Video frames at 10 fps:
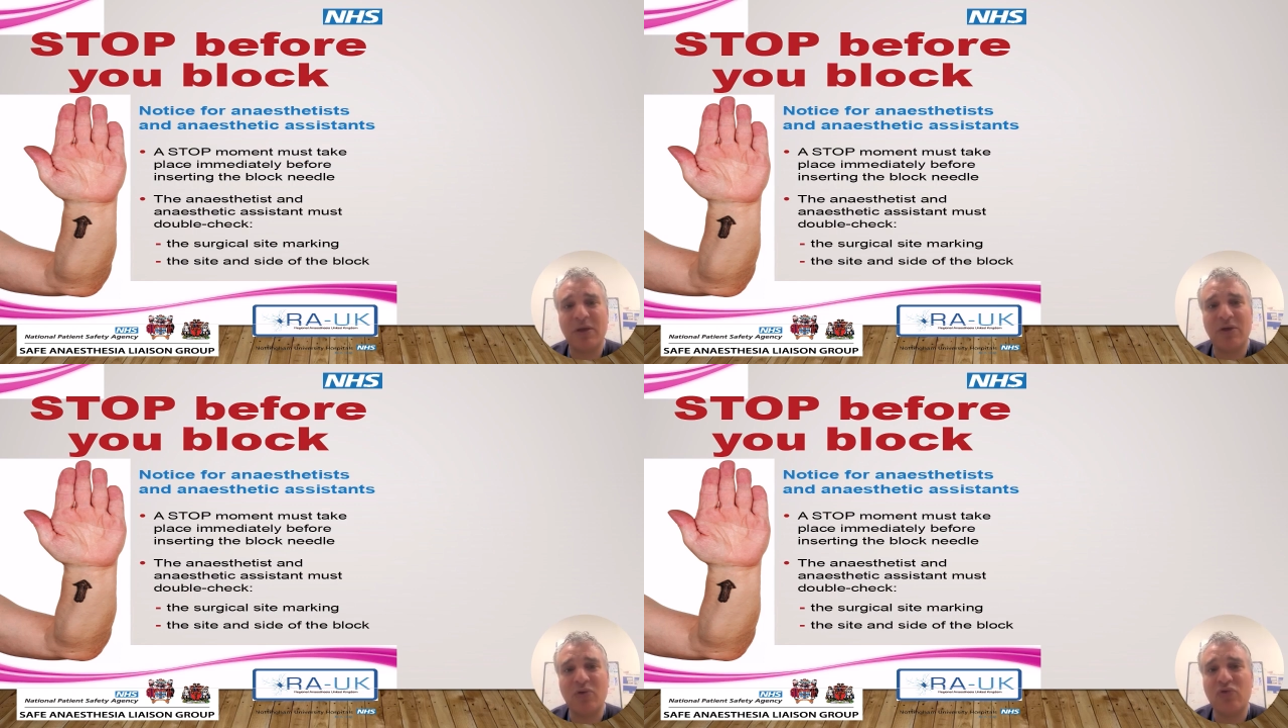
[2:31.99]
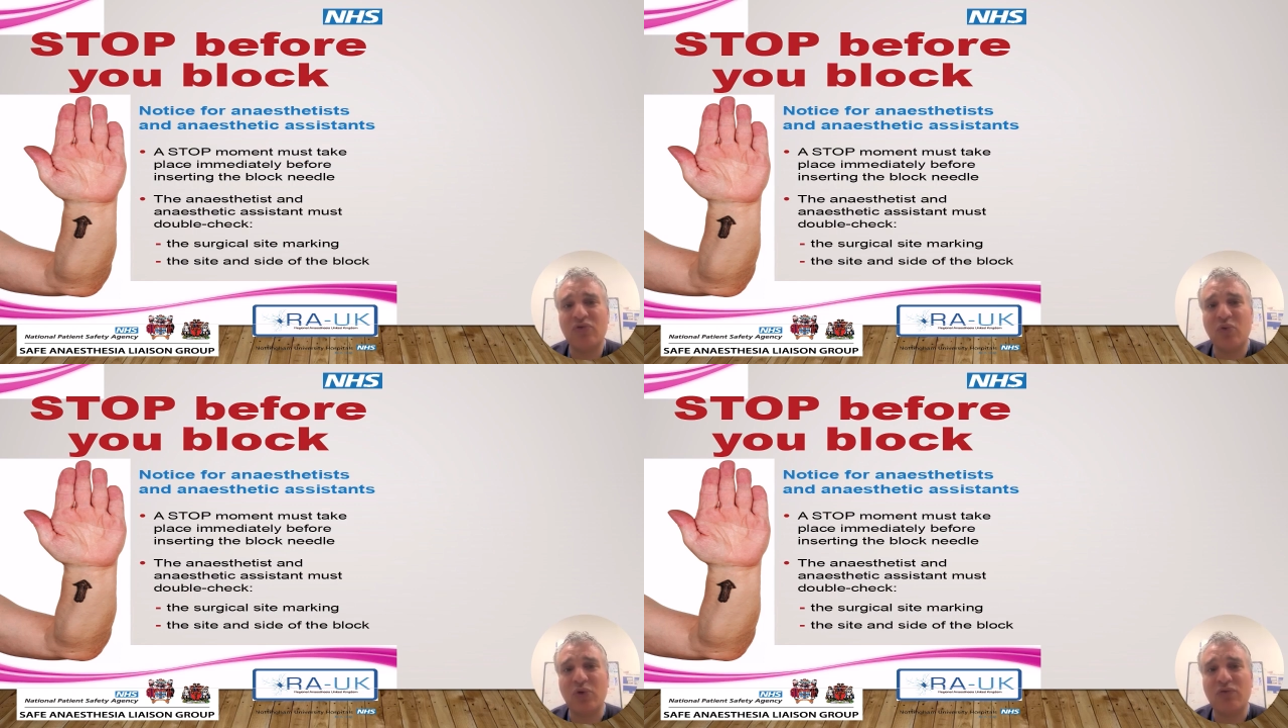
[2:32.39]
used
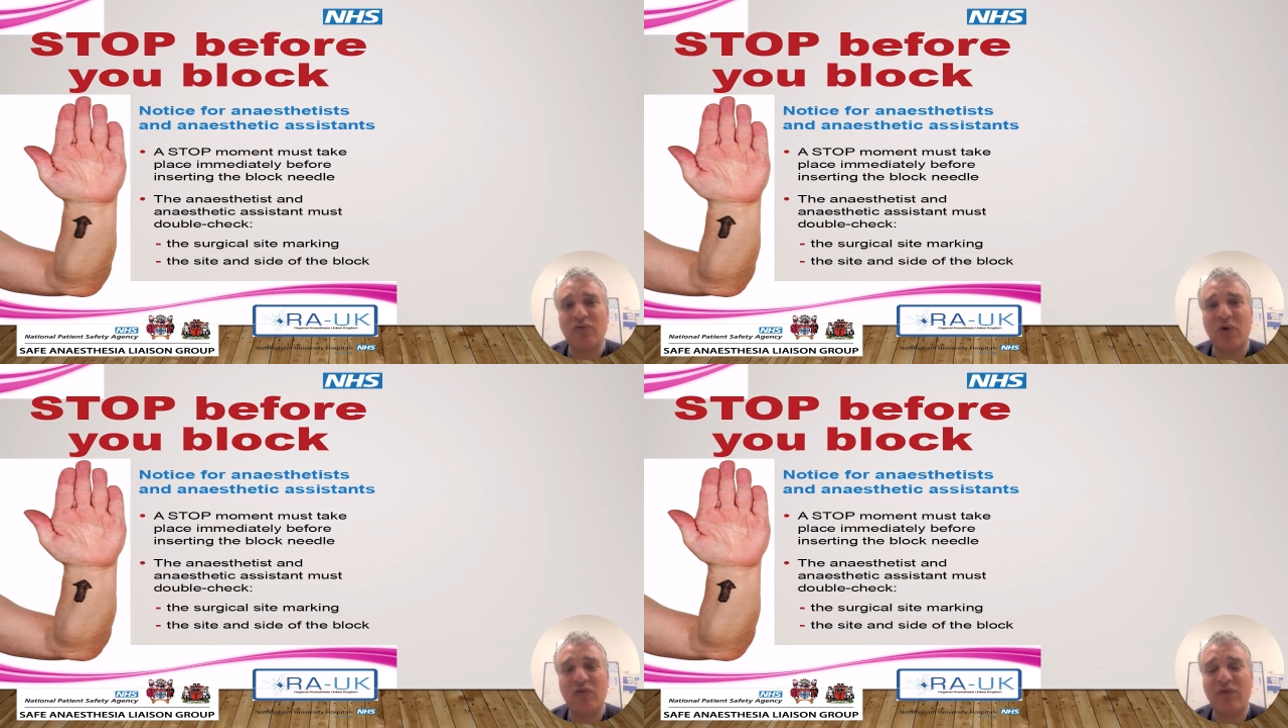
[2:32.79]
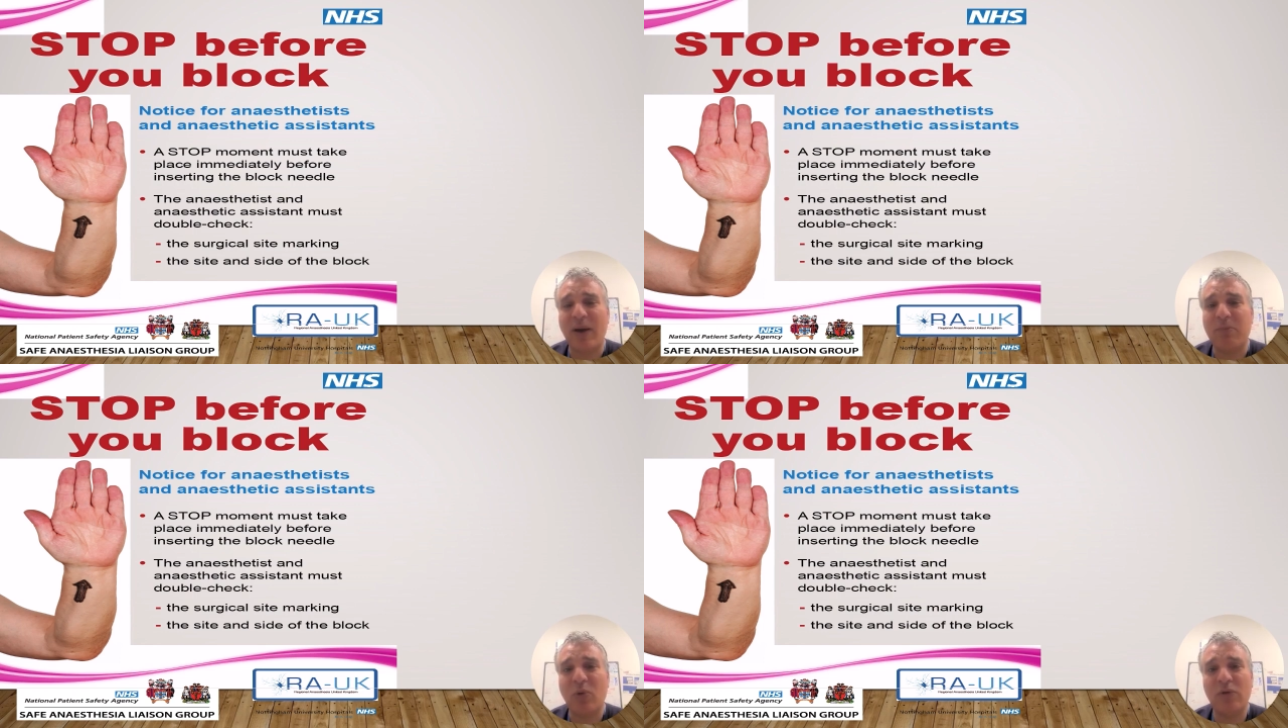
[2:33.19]
to involve a
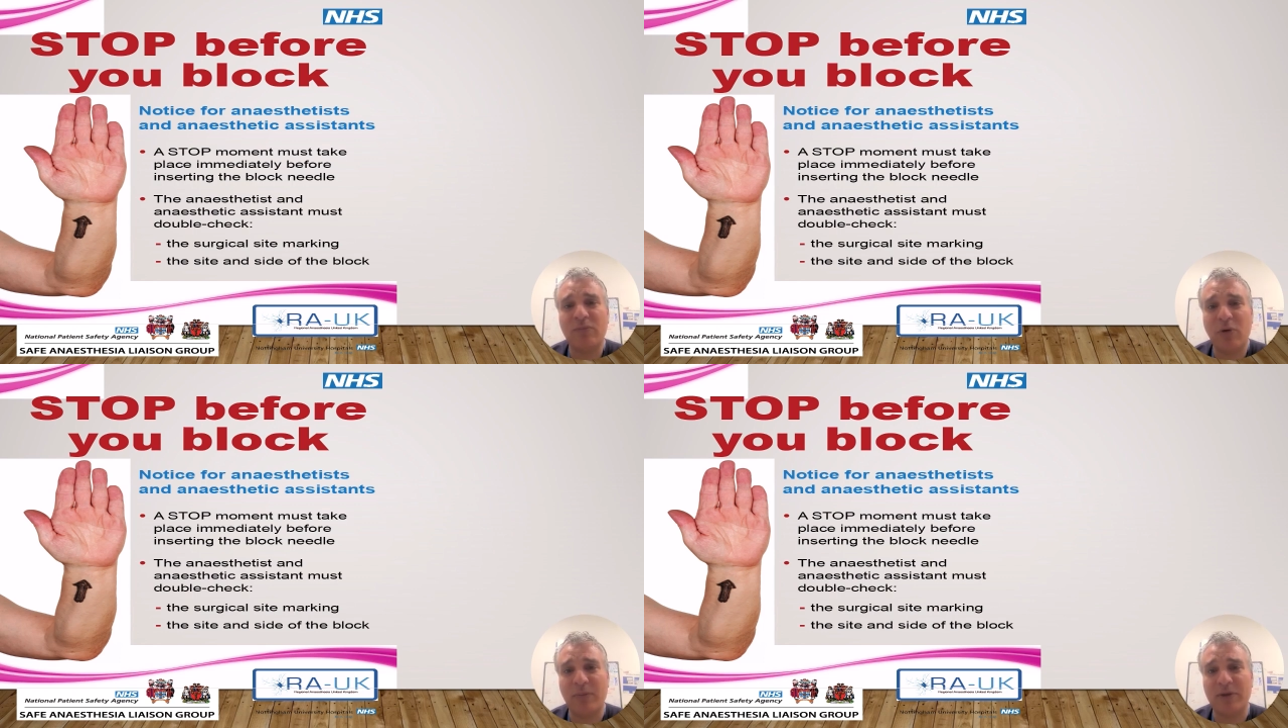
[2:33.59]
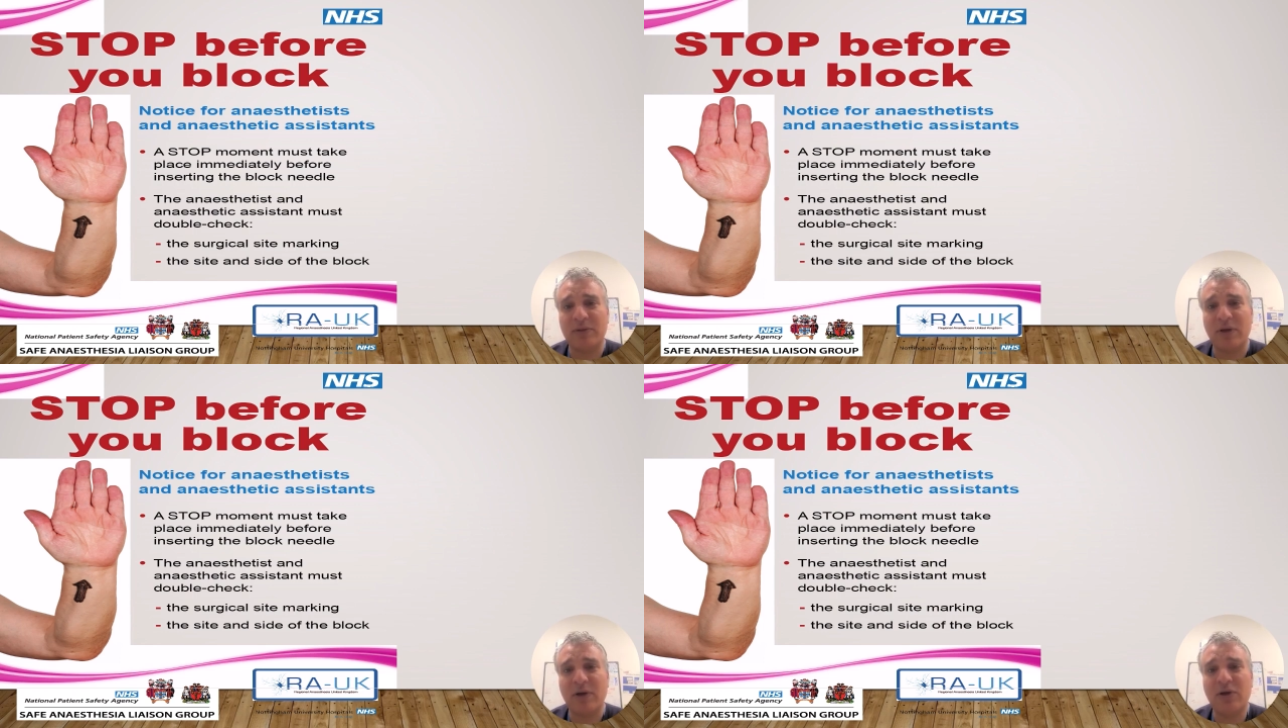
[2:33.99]
pause moment